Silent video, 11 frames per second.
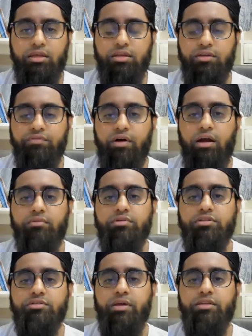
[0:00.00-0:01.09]
that if I
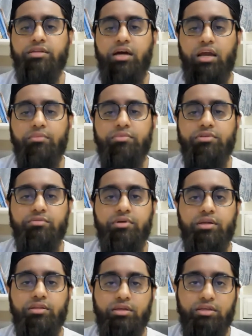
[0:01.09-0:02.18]
were to spend time
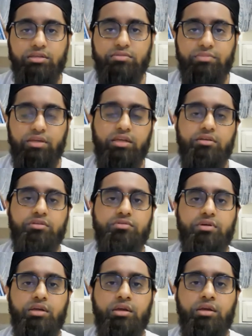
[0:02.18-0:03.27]
doing this, meaning
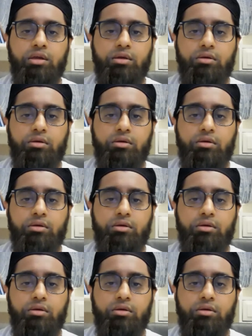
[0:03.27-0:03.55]
doing